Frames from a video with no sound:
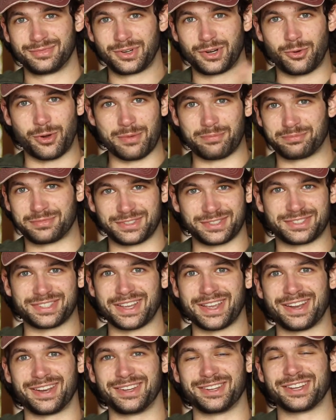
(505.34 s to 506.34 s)
quip to
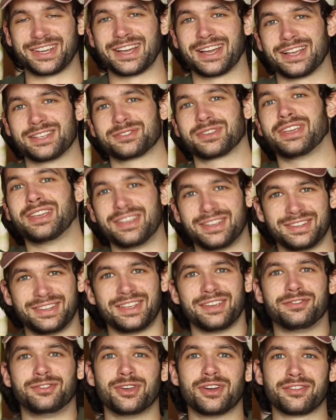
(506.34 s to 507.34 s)
say to you guys,
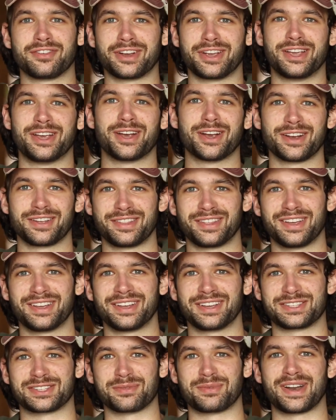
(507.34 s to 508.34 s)
if you ever hear that,
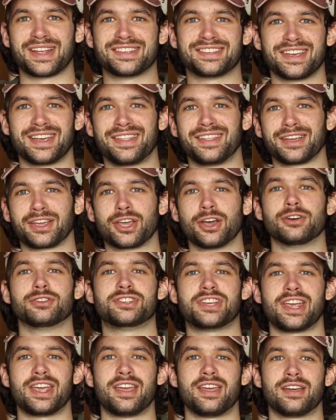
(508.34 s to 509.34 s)
like somebody say that
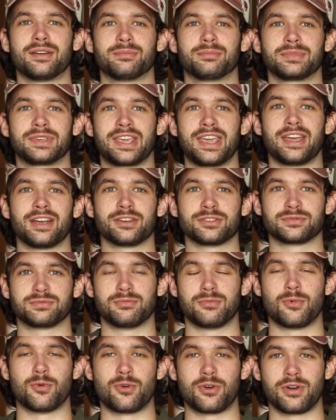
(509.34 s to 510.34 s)
Coach Hamm cares
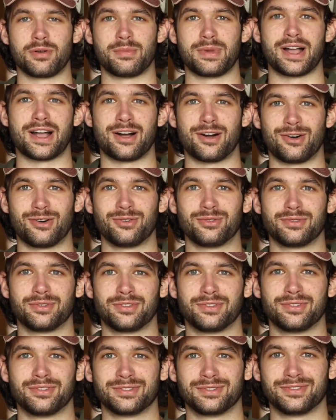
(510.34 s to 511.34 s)
more about
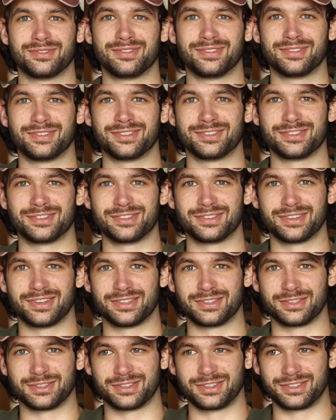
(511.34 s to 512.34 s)

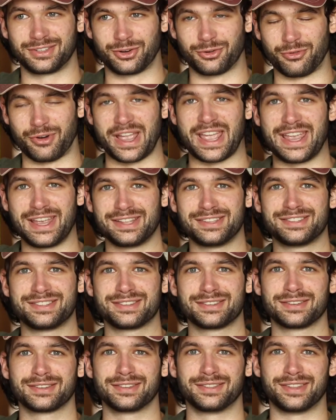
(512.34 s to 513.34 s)

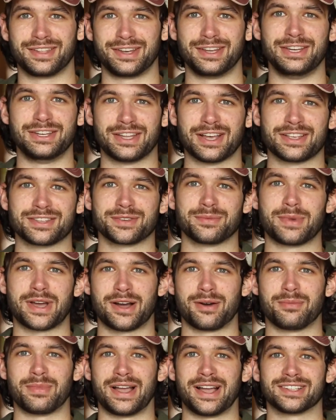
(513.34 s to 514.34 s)
grades than he does
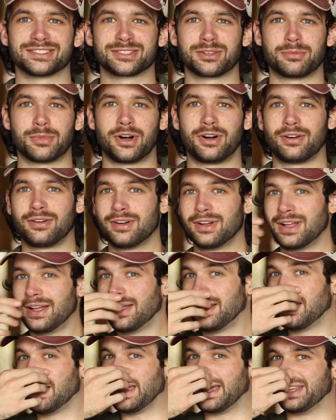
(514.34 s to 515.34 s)
about basketball,
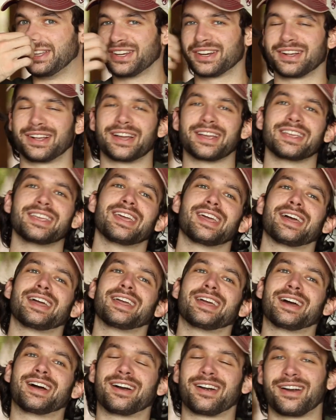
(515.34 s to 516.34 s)
and you're like,
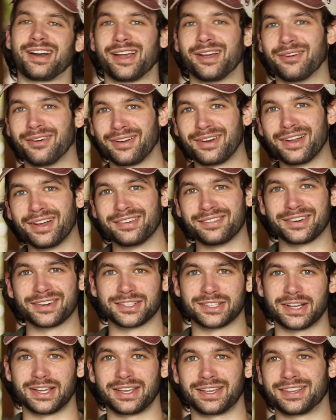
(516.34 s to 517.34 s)
yeah, all right, whatever,
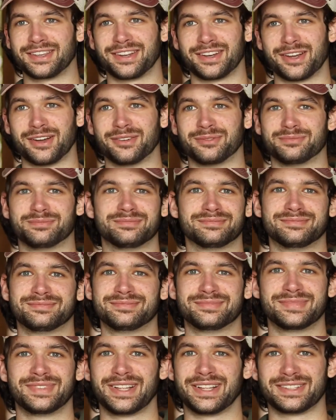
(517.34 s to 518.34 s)
like, you know,
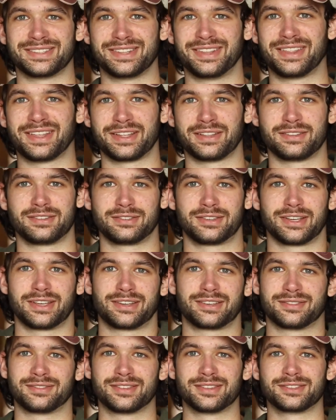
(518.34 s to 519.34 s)
that
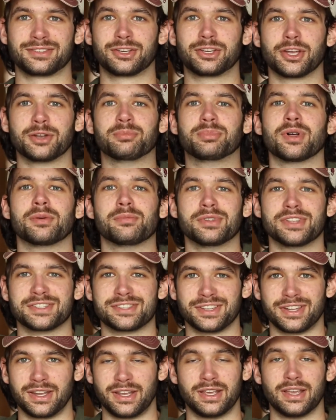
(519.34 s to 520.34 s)
like good
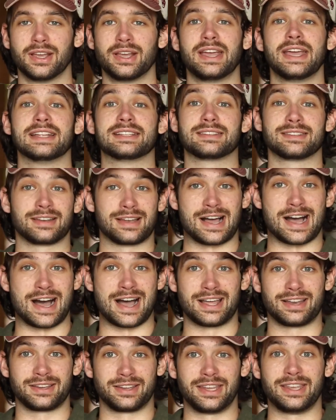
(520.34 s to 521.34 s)
publicity. It's
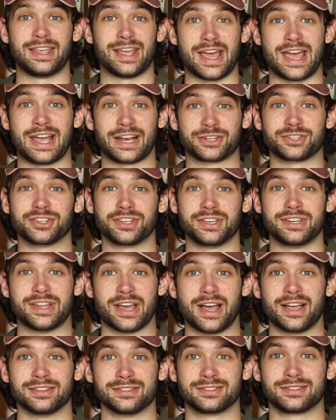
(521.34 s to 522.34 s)
not. He actually
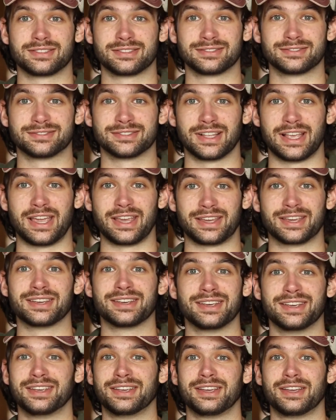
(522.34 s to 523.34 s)
does. Like,
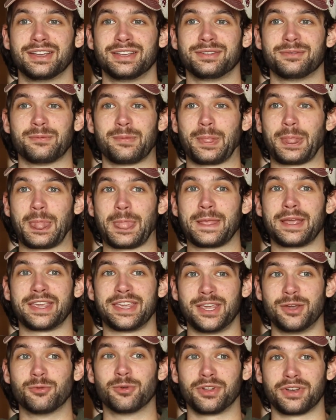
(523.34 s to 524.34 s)

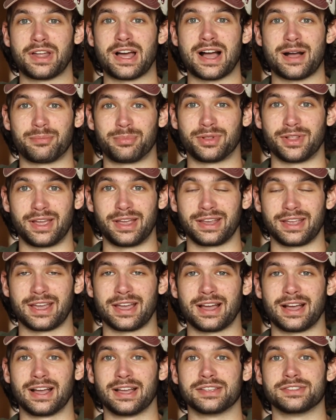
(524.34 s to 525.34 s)
he will not play
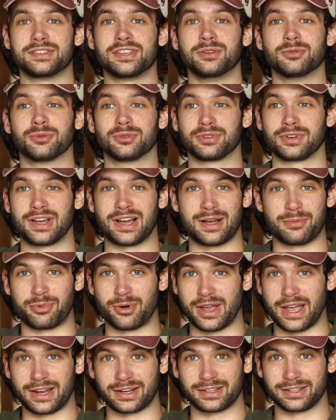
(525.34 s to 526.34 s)
guys. He will not
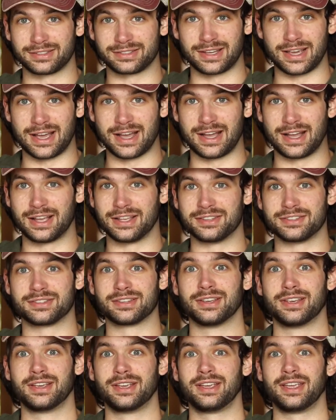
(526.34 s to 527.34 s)
practice guys
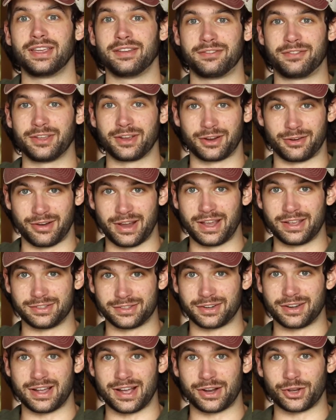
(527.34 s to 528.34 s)
if their
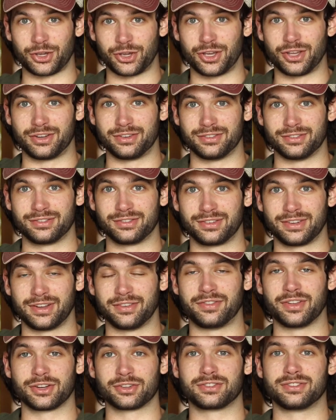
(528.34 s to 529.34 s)
grades are not good.
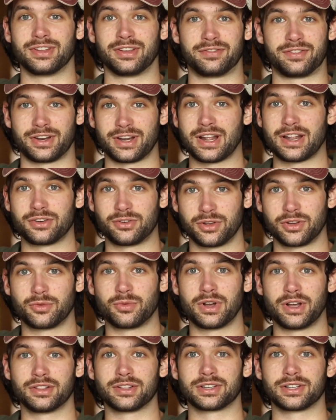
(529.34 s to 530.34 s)
If they're not doing
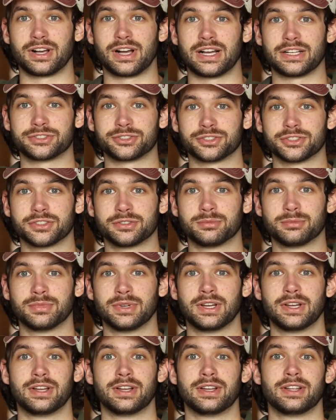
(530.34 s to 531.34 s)
well in the classroom,
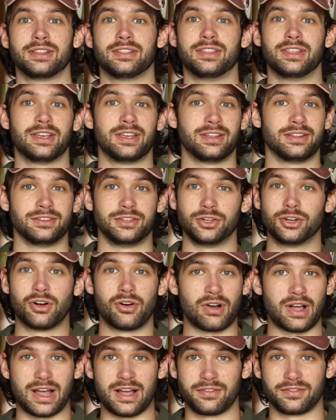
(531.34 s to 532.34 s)
then you
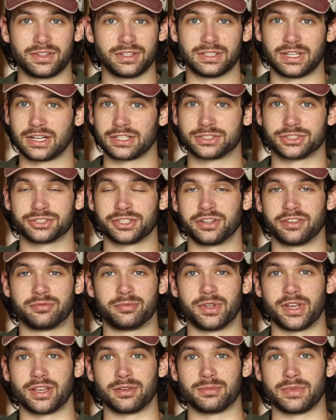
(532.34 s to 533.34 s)
don't have the luxury of
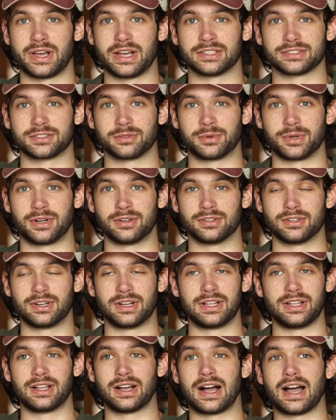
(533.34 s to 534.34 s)
playing basketball.
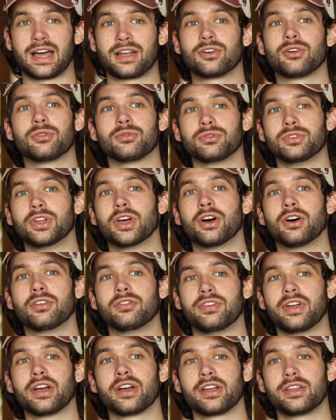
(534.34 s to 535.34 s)
I don't know
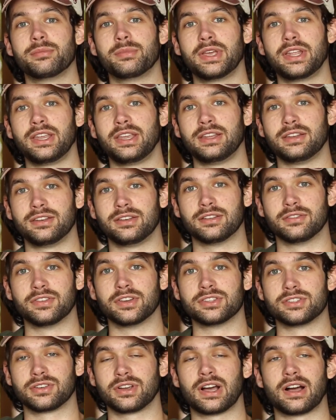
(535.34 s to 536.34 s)
very many
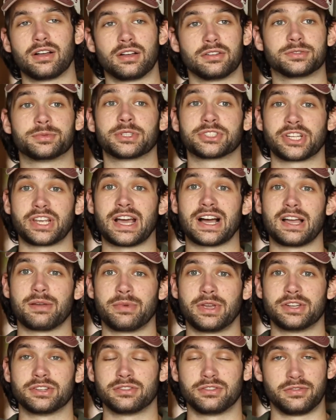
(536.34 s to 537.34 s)
division, especially high
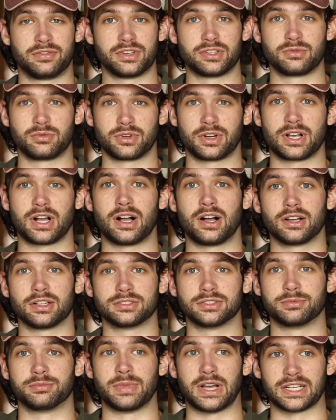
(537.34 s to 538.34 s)
major Division I
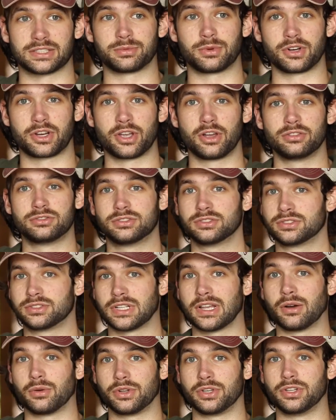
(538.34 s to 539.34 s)
college basketball coaches
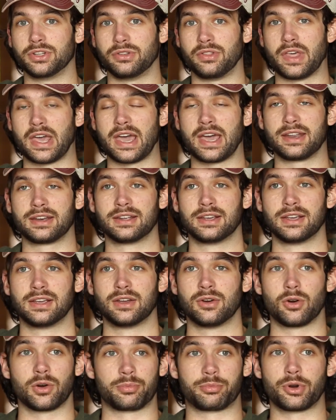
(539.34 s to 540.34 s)
that would do that,
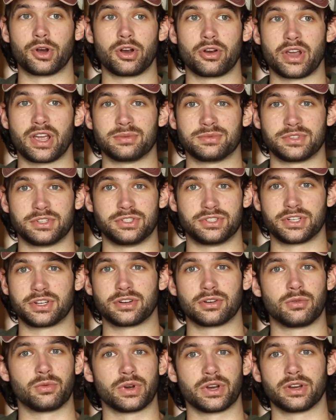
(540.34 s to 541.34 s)
or programs in
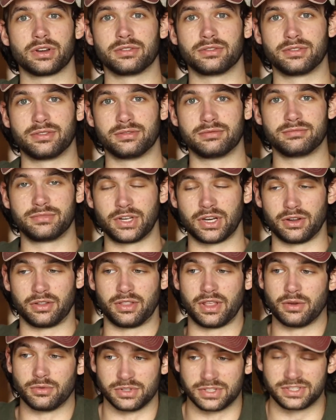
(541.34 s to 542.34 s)
general where, you know,
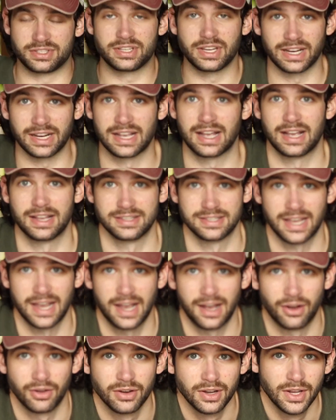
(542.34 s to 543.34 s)
they would sit guys
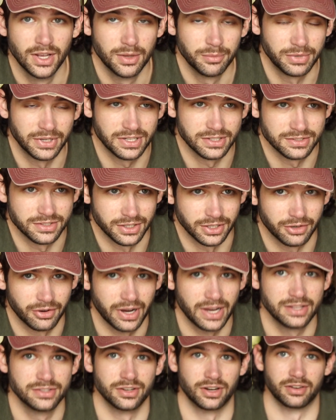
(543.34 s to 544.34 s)
out because their
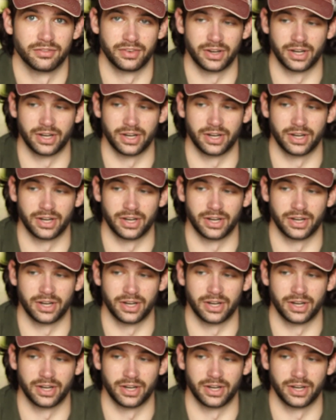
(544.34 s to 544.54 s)
grades aren't